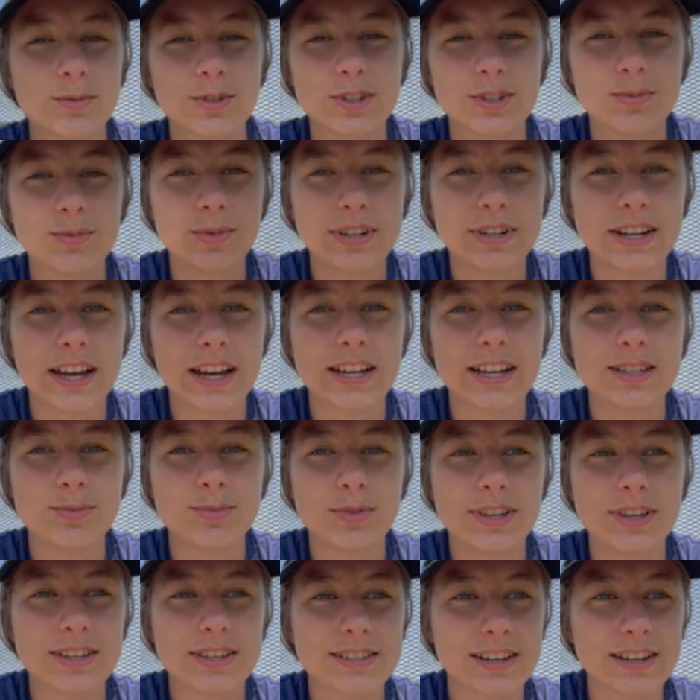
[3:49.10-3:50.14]
has been nice
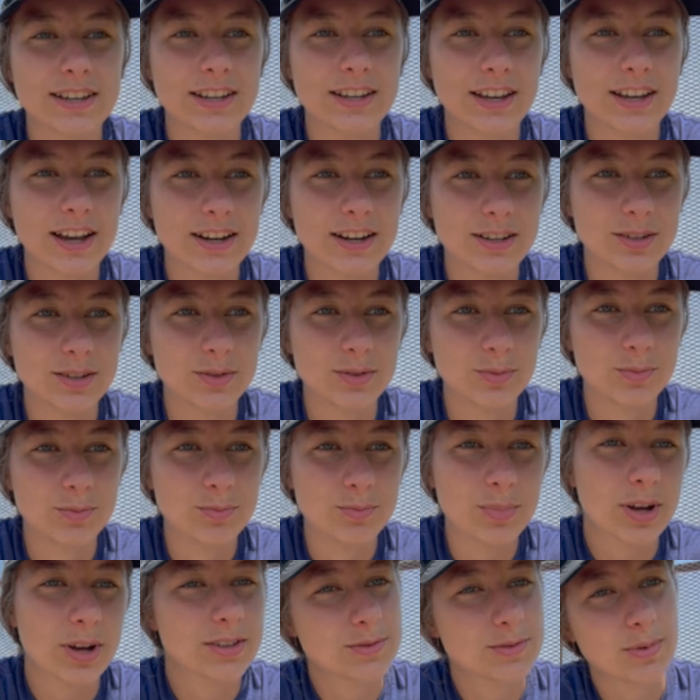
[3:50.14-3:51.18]
because I can kind of
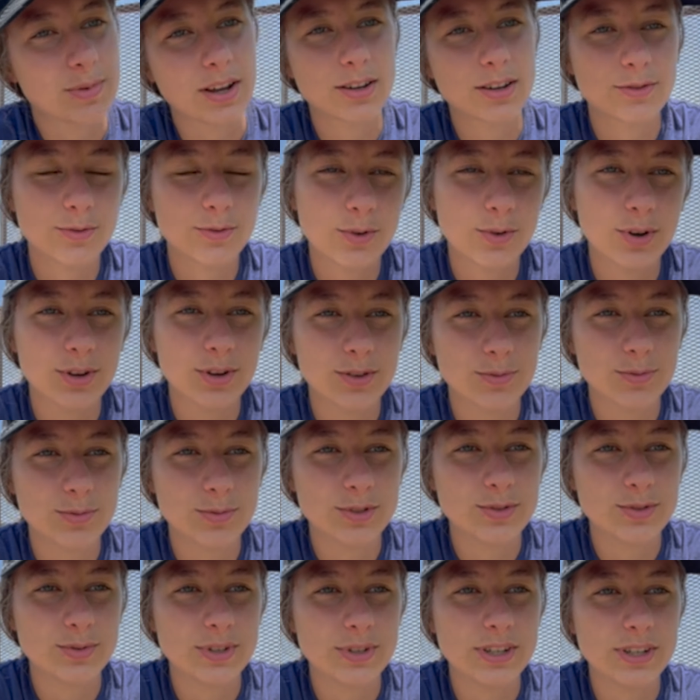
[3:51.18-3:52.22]
bounce back and forth
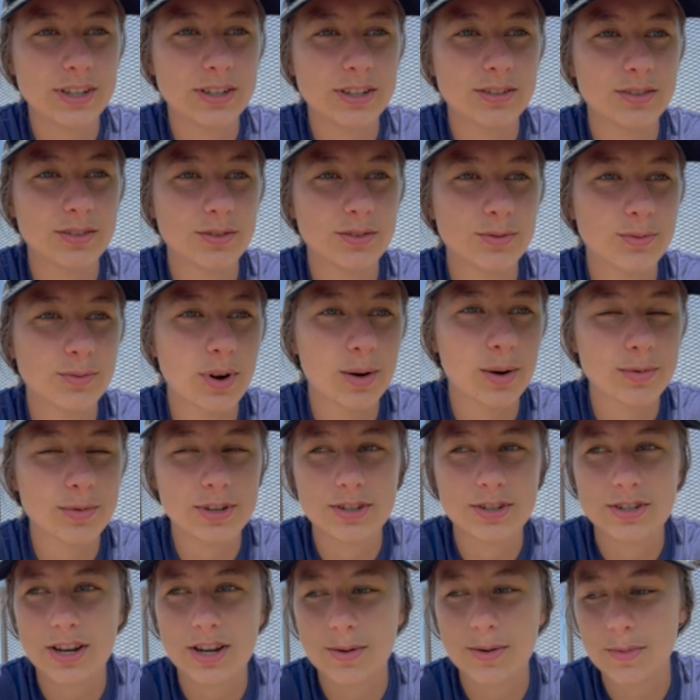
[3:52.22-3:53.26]
between Robbie
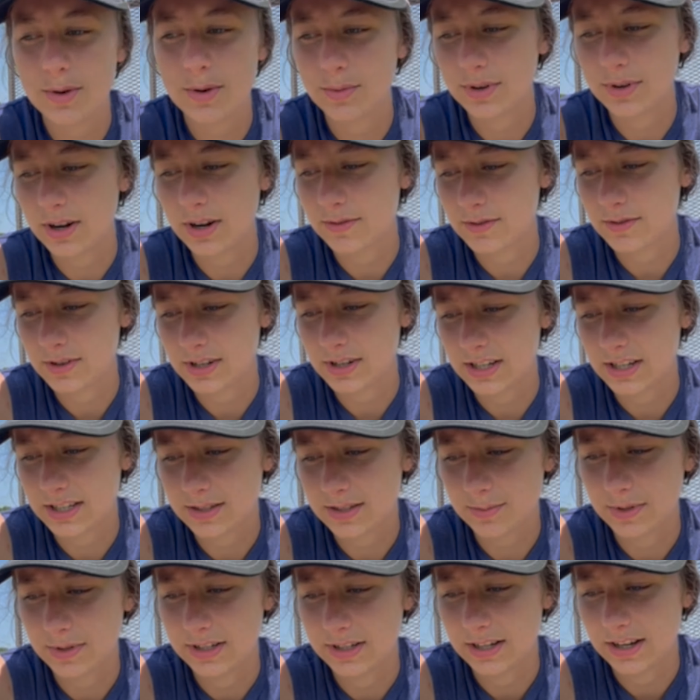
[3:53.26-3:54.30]
and Jamie, whatever needs
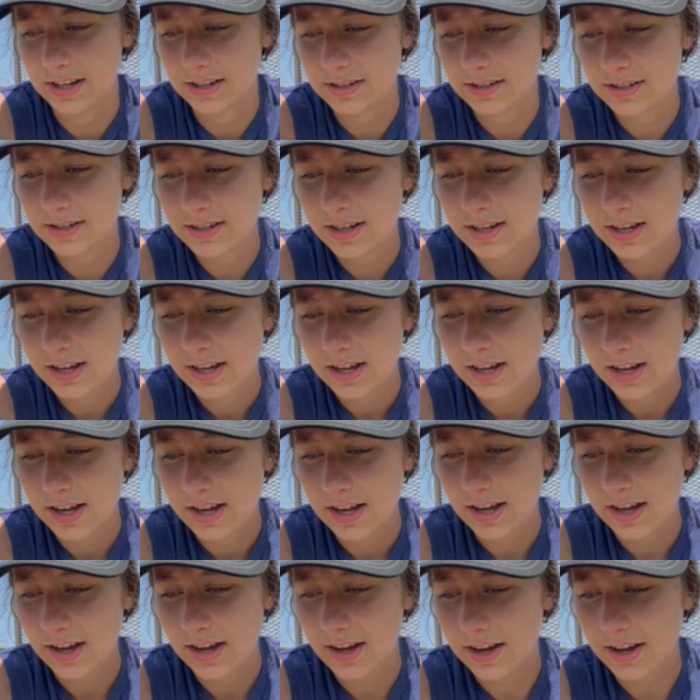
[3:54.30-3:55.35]
to be done.
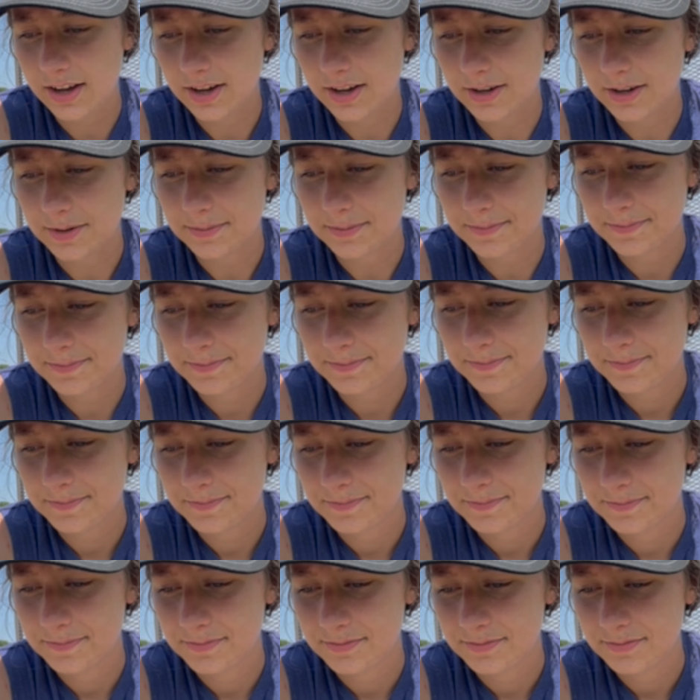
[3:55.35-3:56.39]
Um,
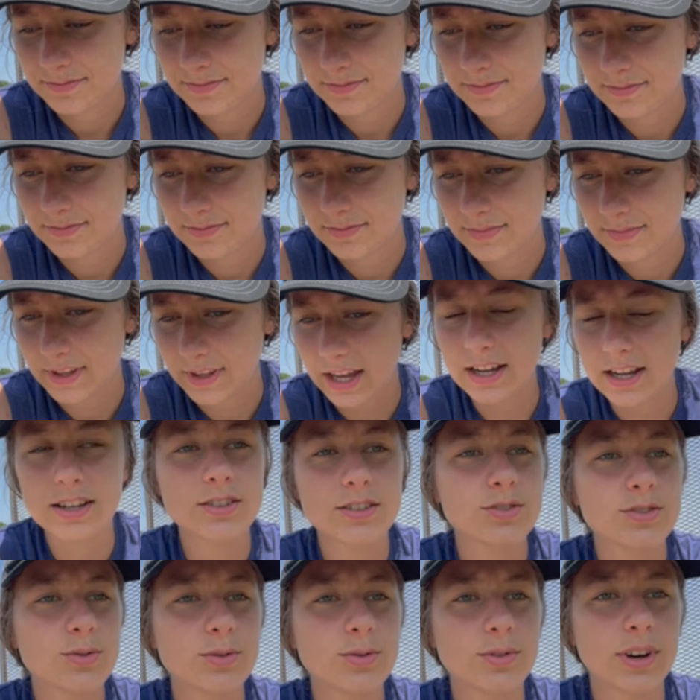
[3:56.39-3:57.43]
and
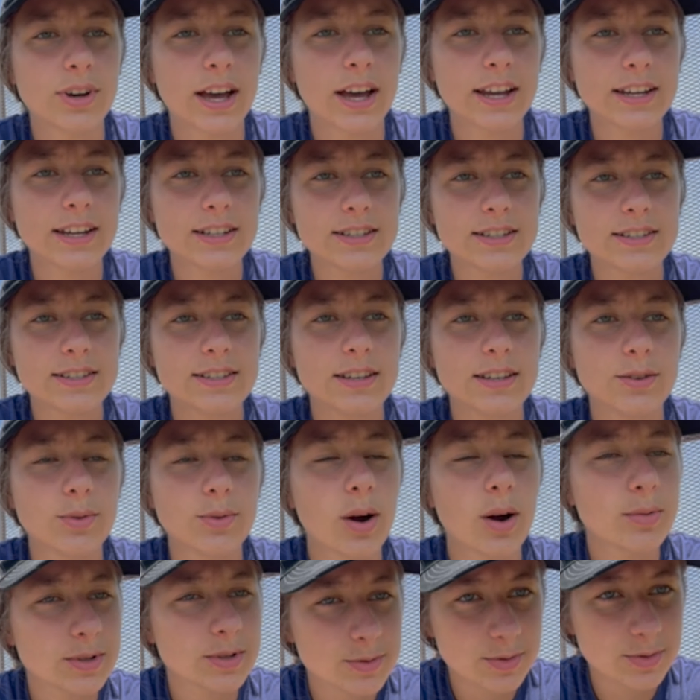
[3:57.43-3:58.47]
it's cool. I get to see
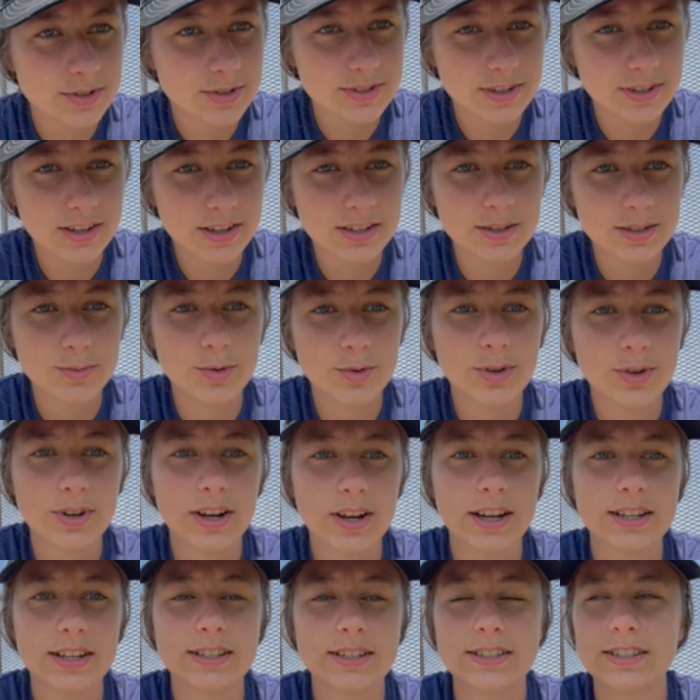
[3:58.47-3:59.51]
Robbie's personality more.
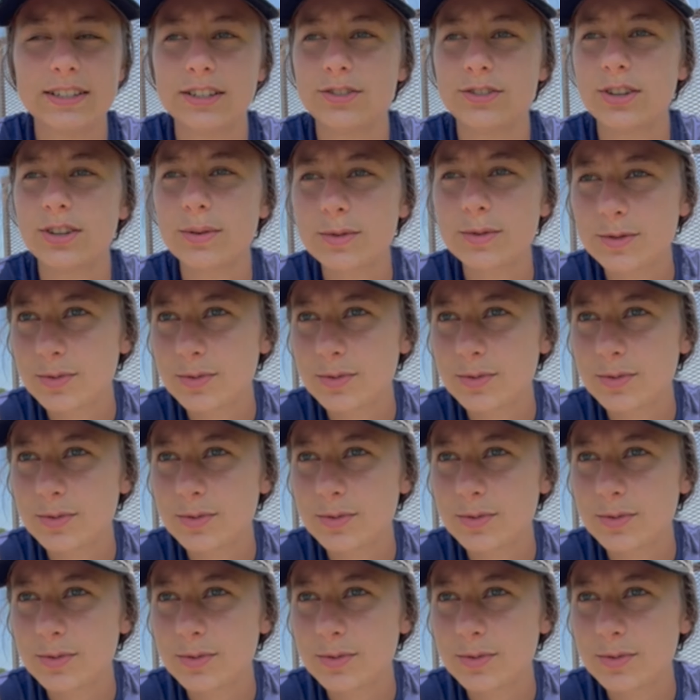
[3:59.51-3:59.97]
I get to see Jamie's